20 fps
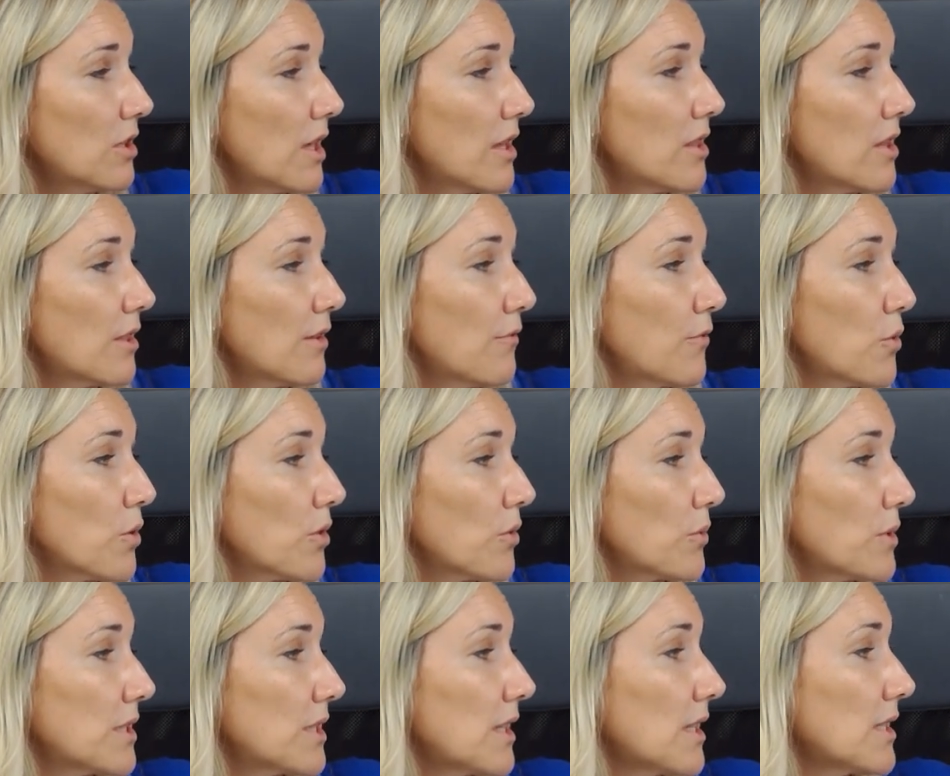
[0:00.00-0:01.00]
And then the fourth
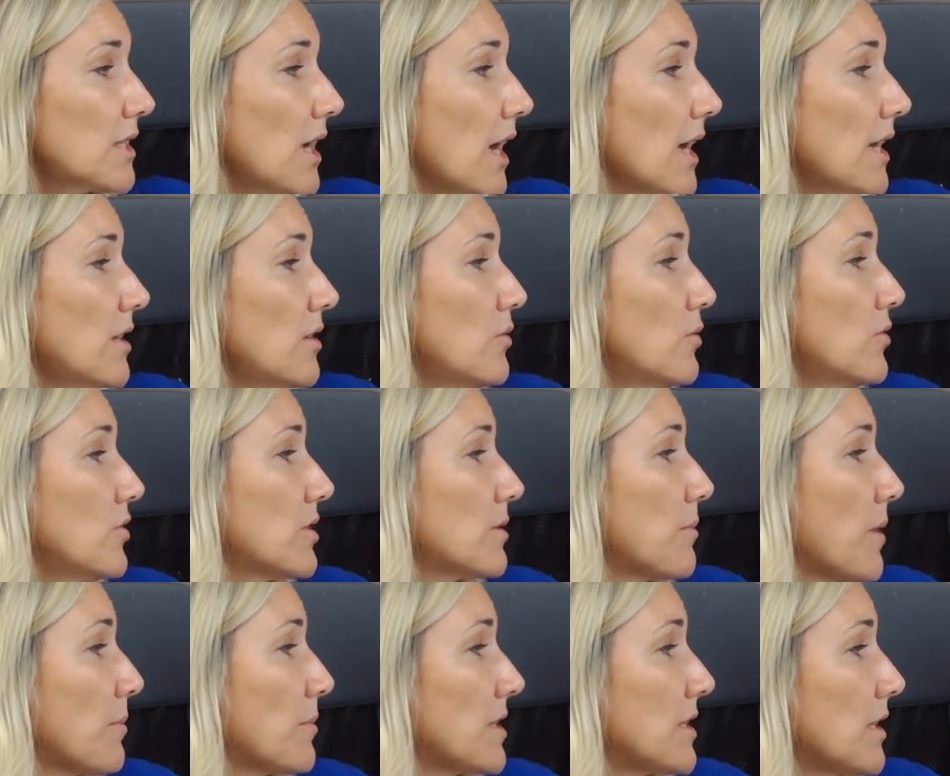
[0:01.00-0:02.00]
one says, I used
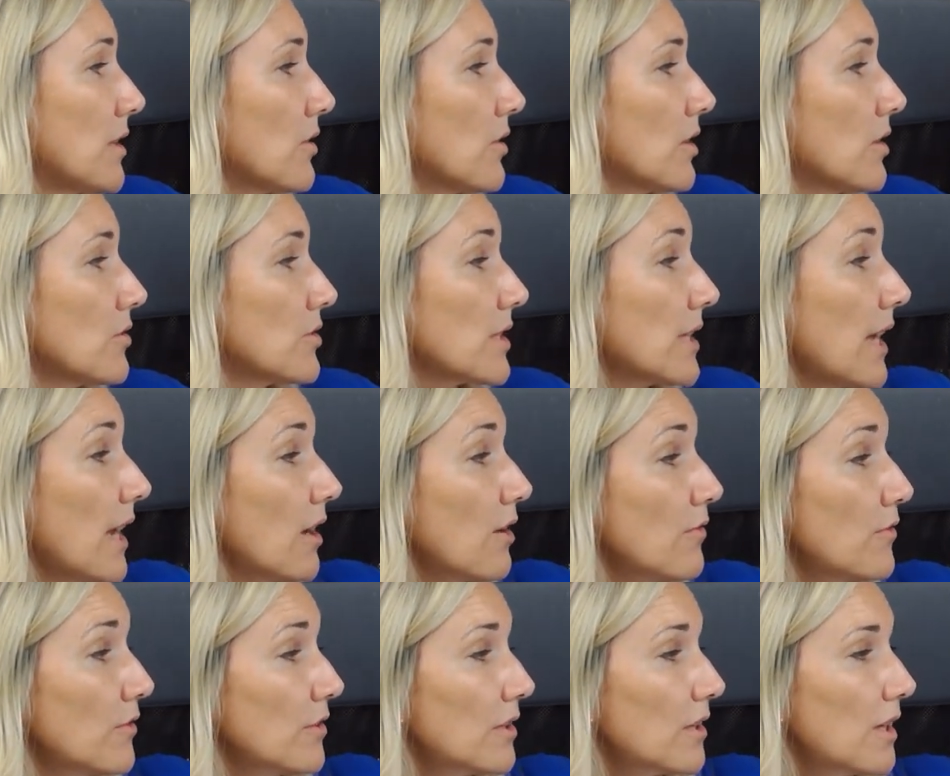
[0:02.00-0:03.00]
my materials
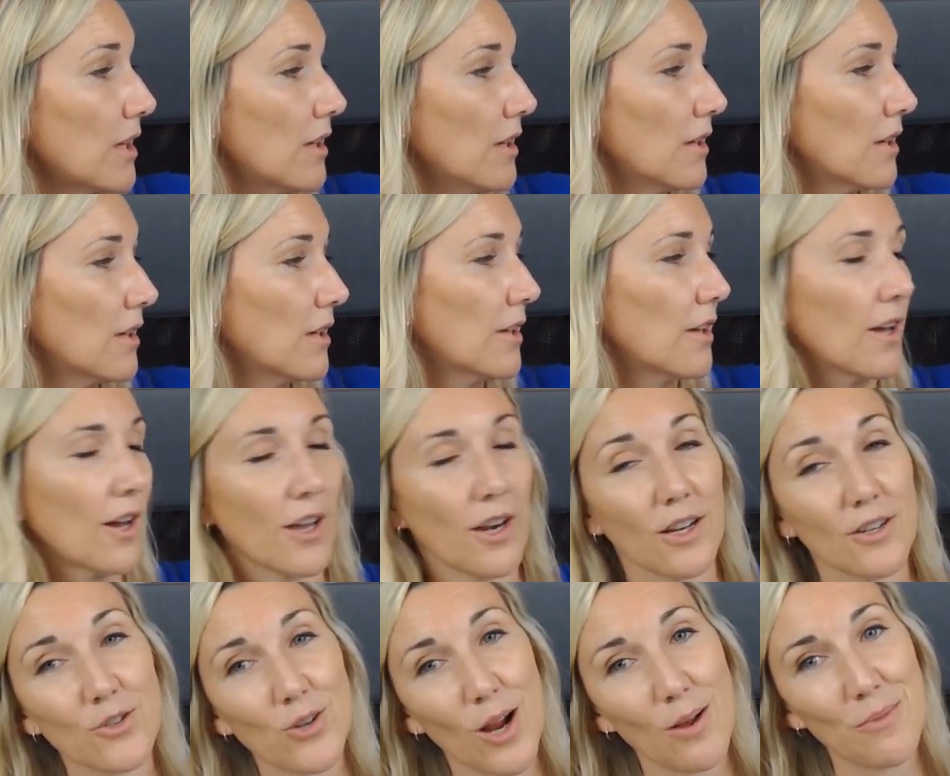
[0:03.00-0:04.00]
carefully and I
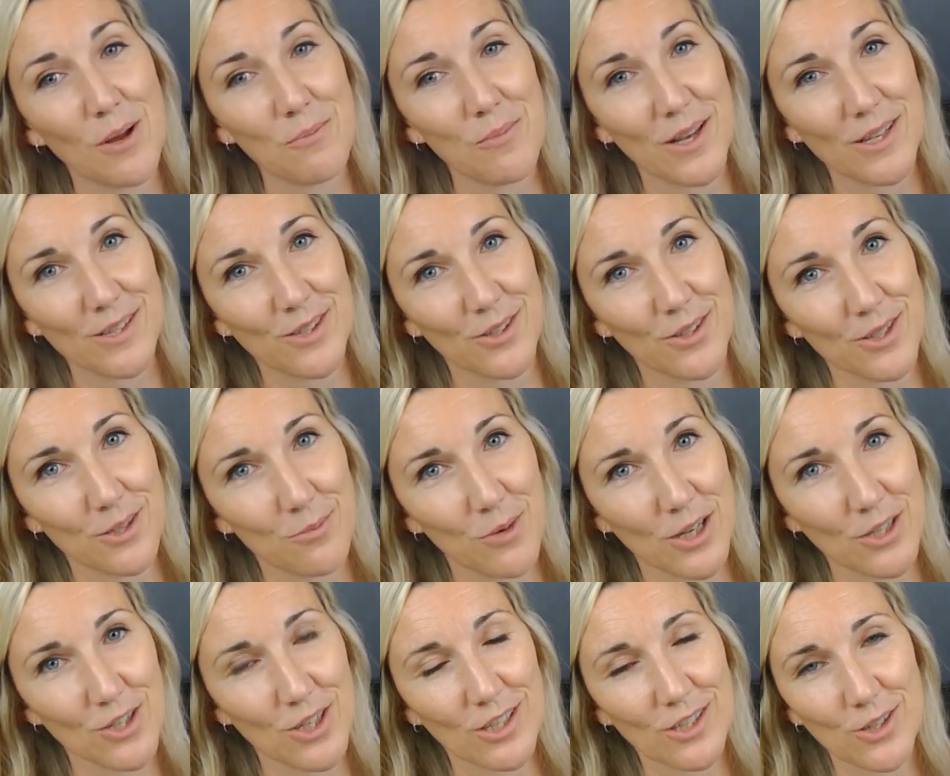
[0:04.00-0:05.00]
tried my best on this
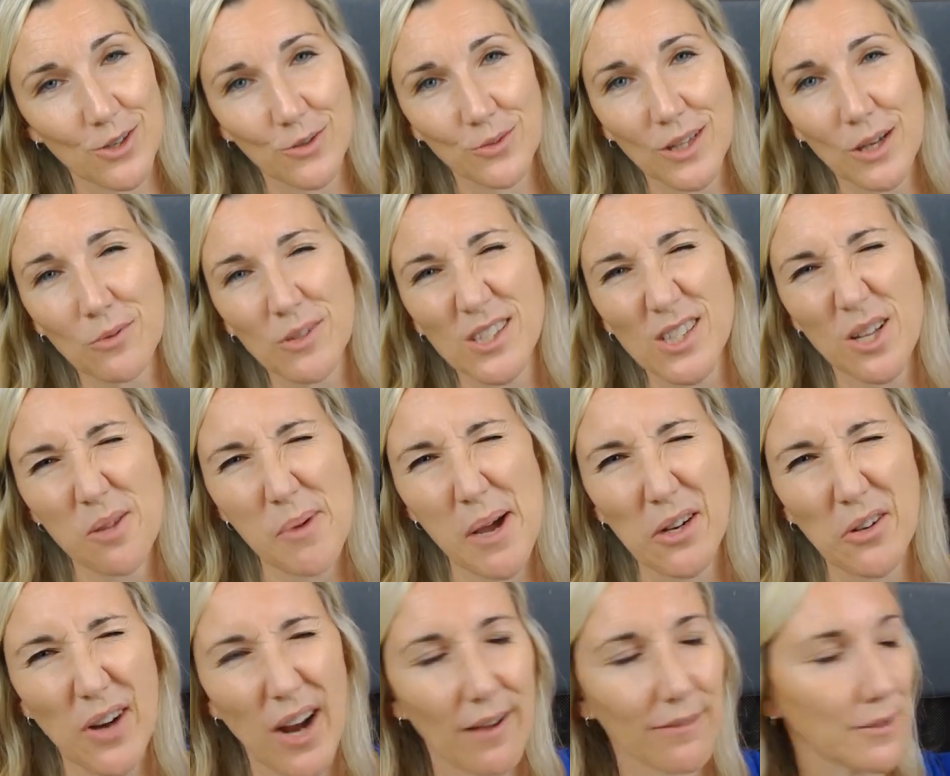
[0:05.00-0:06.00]
project. So that one's all
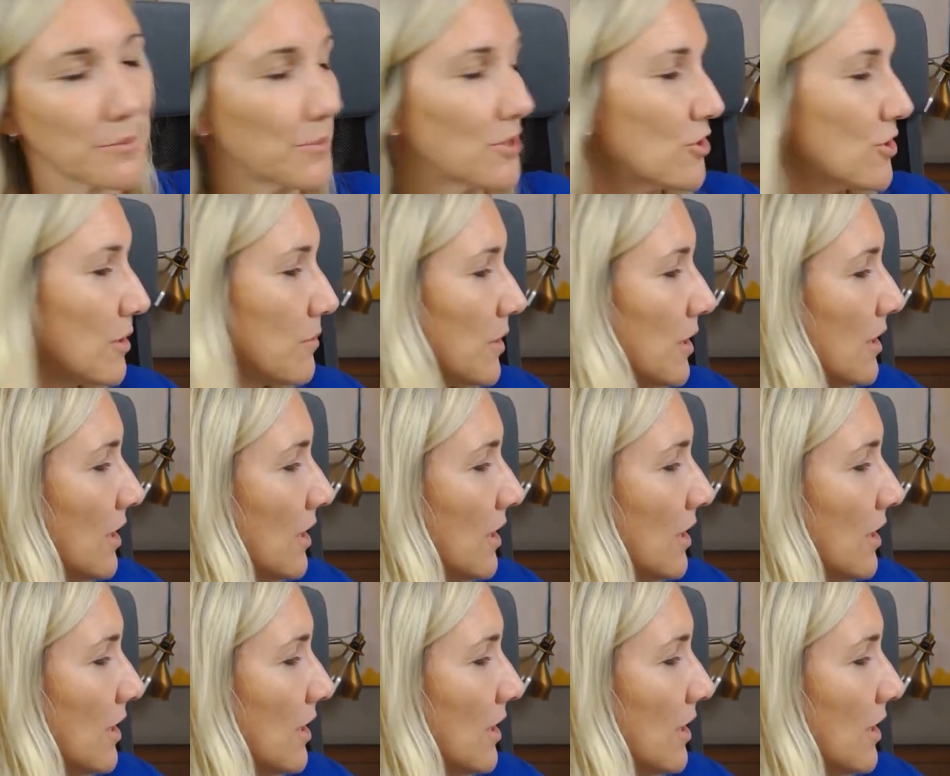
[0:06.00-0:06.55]
about craftsmanship.